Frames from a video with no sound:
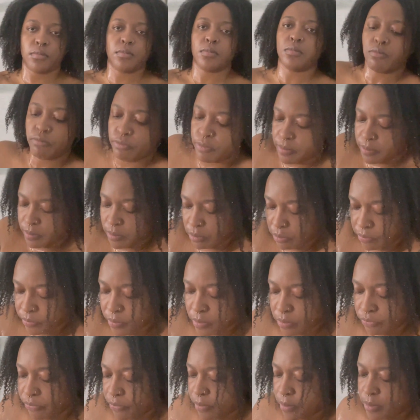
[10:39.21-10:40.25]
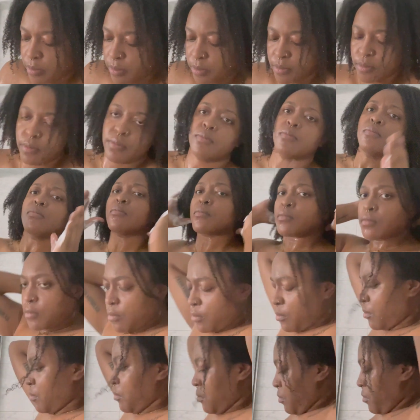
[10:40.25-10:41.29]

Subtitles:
or Marshalls for like